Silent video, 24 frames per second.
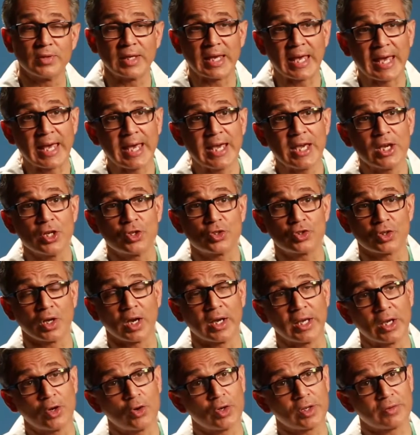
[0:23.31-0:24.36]
we age,
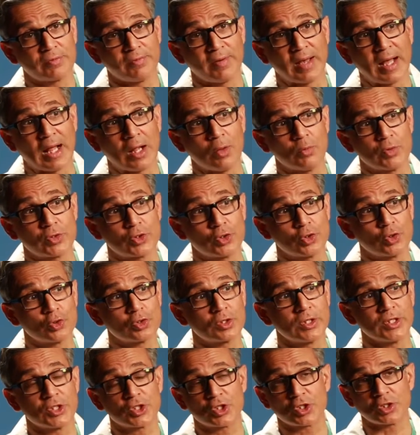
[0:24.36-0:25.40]
our aortic valve, which is
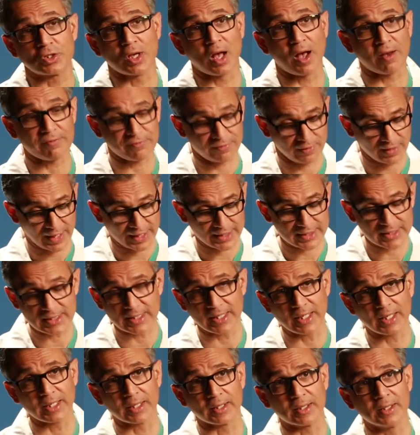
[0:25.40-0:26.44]
usually soft like
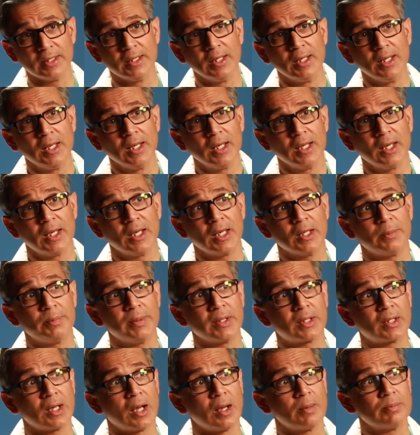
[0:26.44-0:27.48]
skin, it
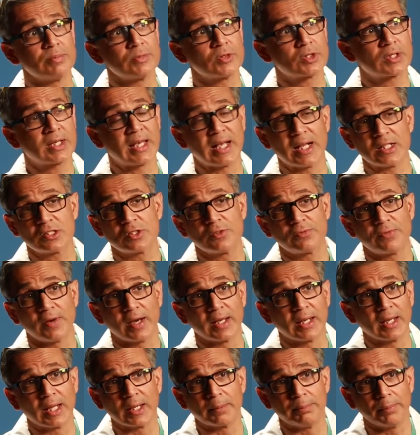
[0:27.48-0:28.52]
becomes
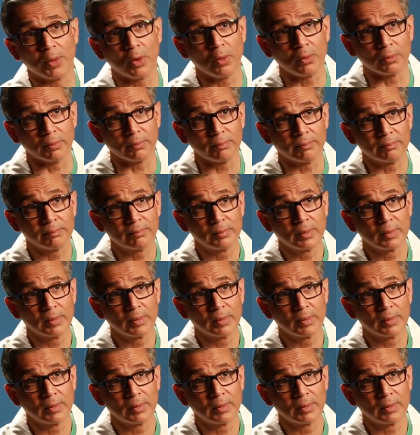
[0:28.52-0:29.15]
calcified like bone.